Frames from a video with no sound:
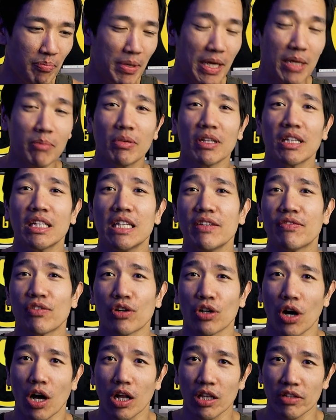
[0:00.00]
big
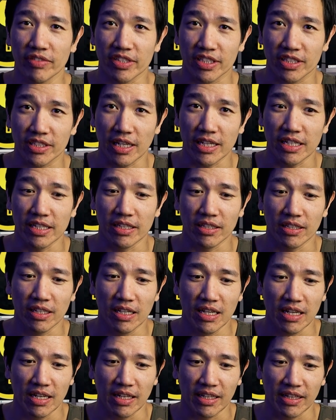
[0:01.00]
believer all of a sudden
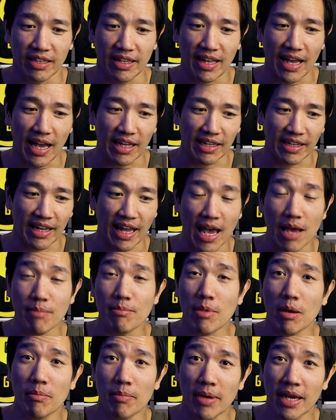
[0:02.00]
that
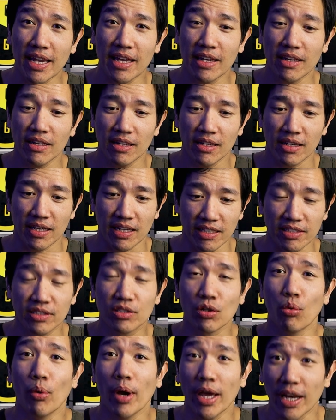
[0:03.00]
MMA is
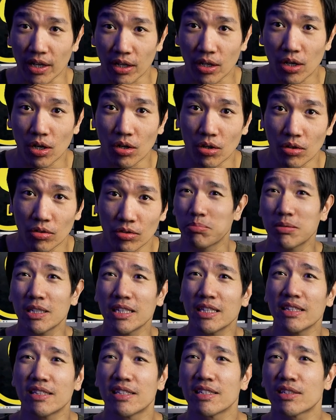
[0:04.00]
the way to go.
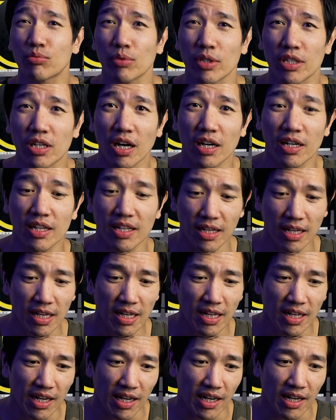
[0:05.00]
Completely disregarded,
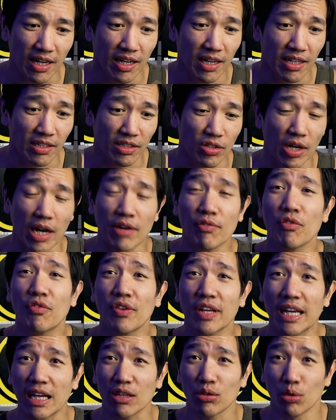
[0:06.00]

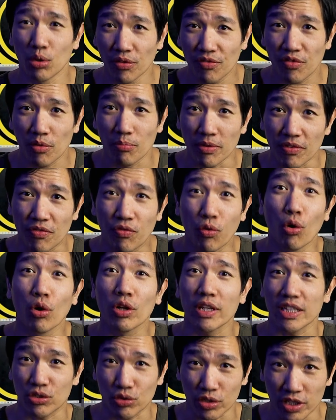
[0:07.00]
everything I learned from before,
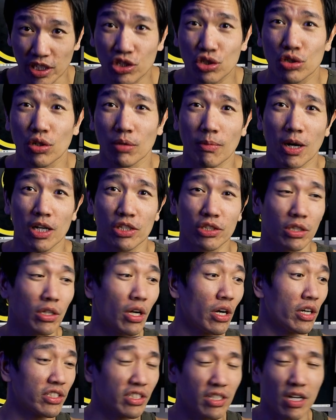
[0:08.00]
like traditional martial
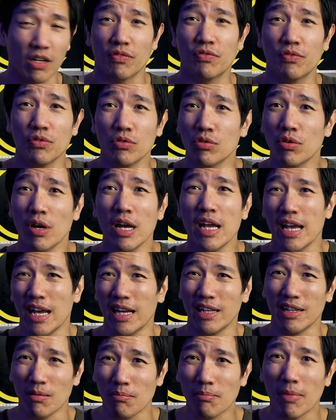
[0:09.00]
arts, Kung Fu,
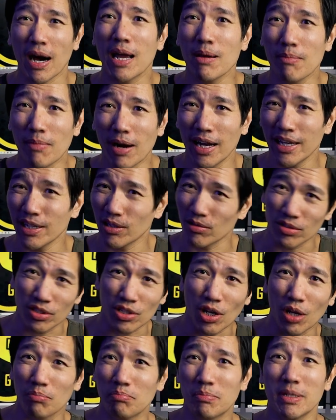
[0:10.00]
and in my mind, it was
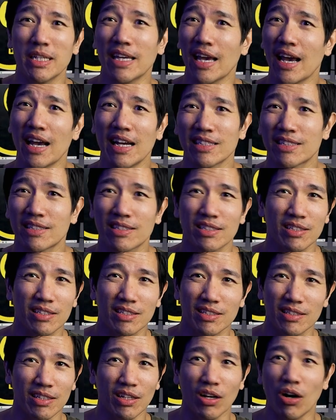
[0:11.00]
all
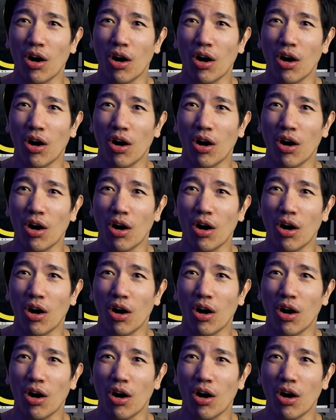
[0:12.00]
BS,